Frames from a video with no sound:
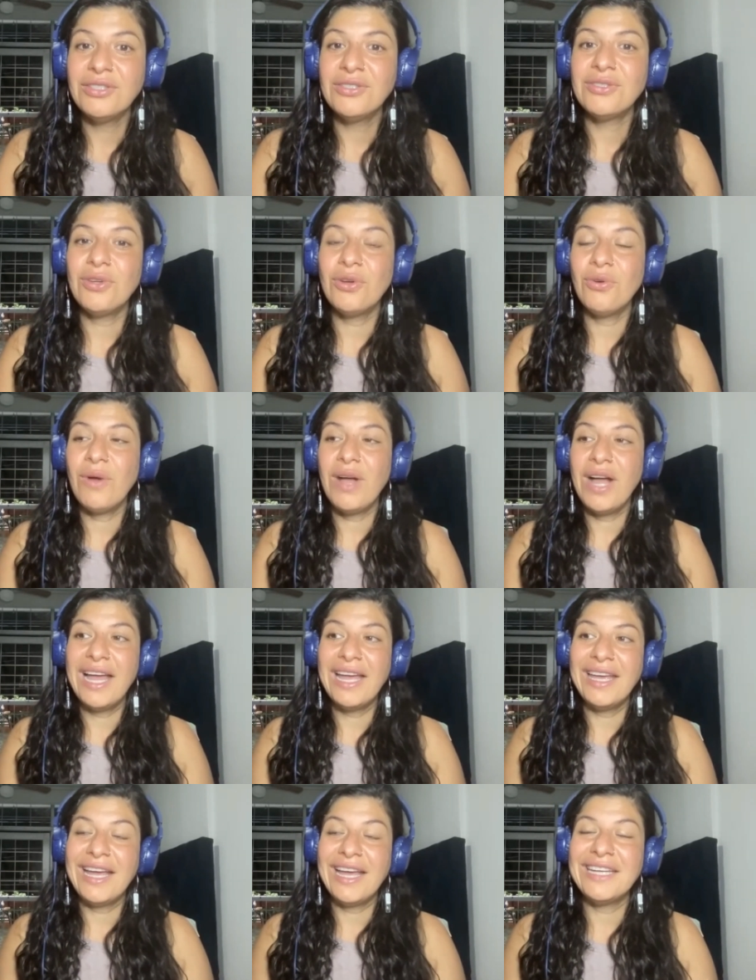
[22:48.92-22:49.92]
So
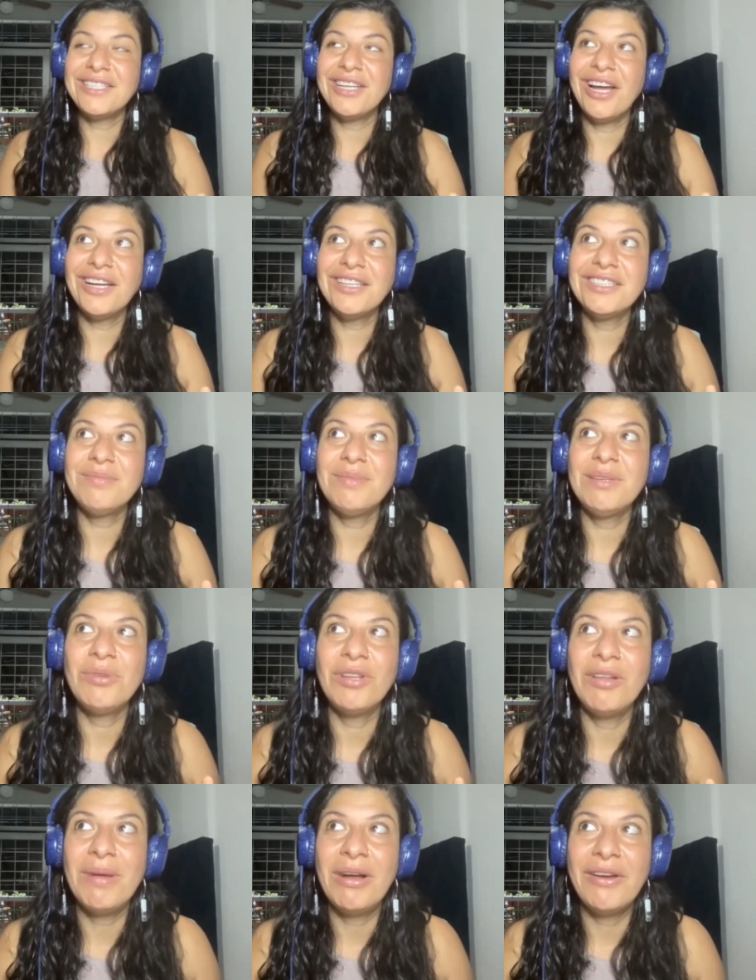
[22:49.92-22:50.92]
I talk to
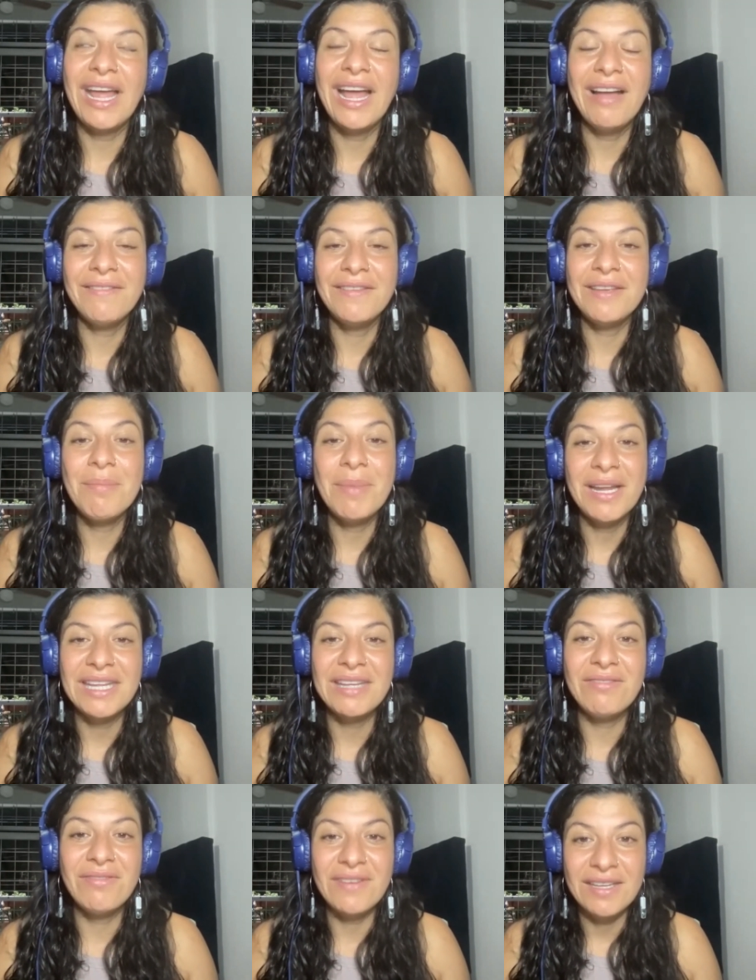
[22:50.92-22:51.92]
people about having
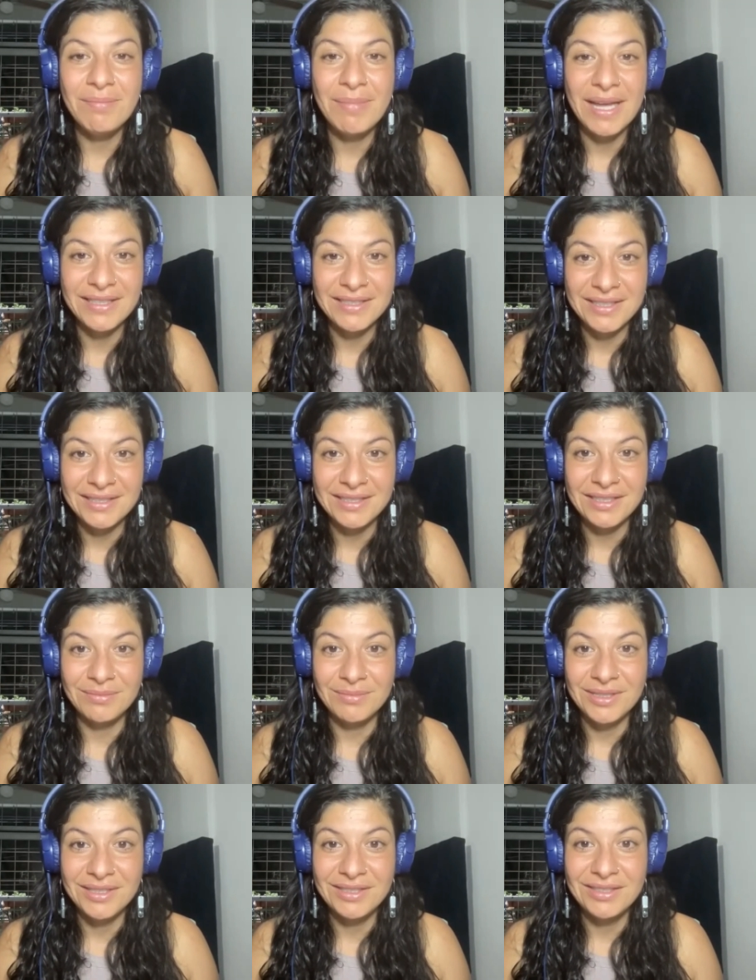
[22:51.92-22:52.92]
money feedback
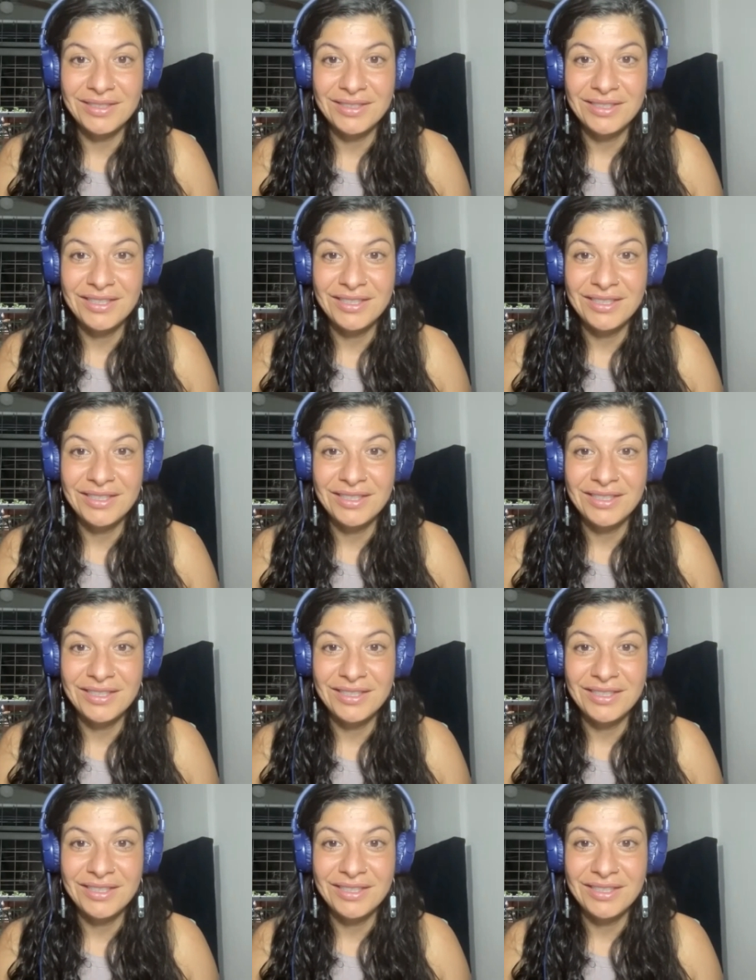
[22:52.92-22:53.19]
systems.